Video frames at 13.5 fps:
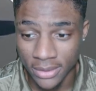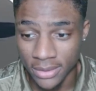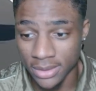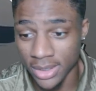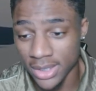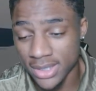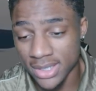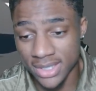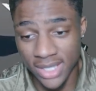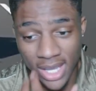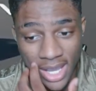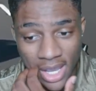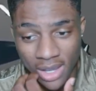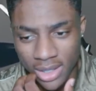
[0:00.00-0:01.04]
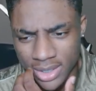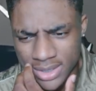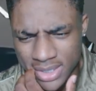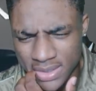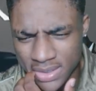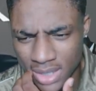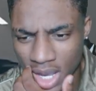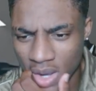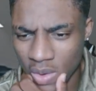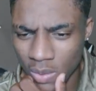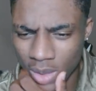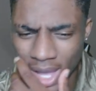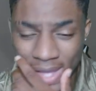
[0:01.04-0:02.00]
This is death. Is this?
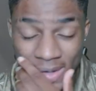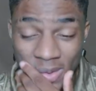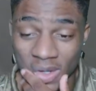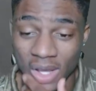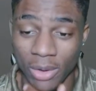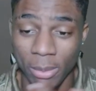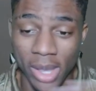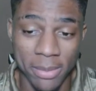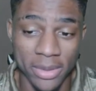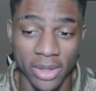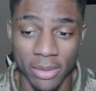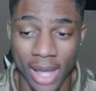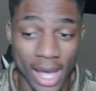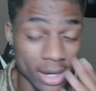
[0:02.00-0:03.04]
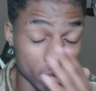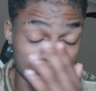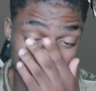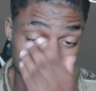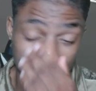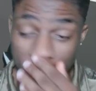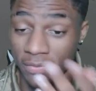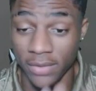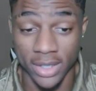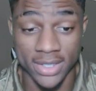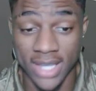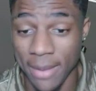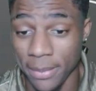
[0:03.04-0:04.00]
Oh, I don't know. Maybe there. I don't know what the
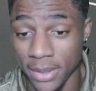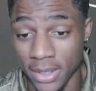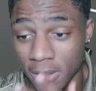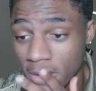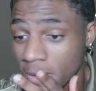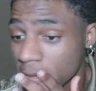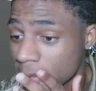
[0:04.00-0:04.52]
fuck's happening here.